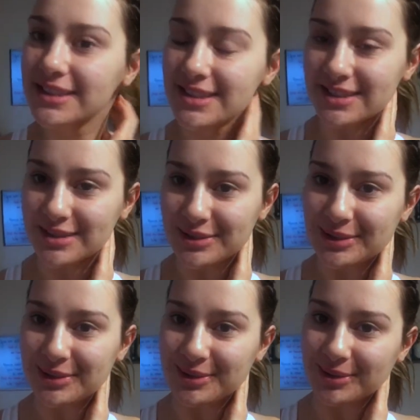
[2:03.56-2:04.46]

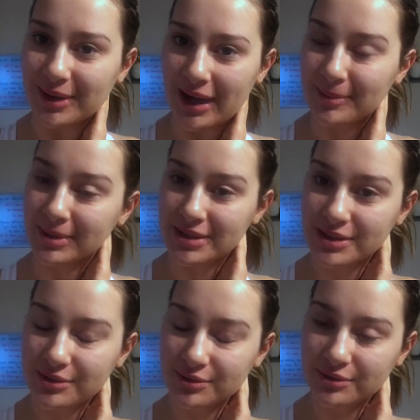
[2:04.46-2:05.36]
So I'm
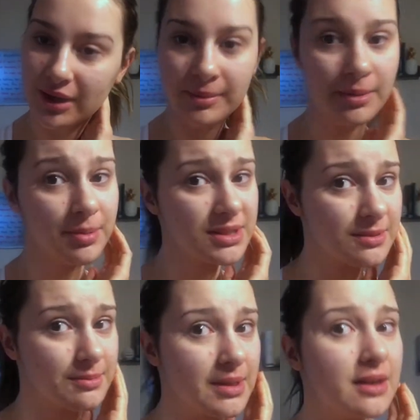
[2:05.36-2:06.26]
gonna put
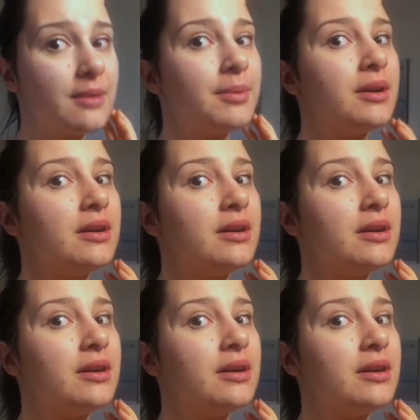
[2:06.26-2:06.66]
some makeup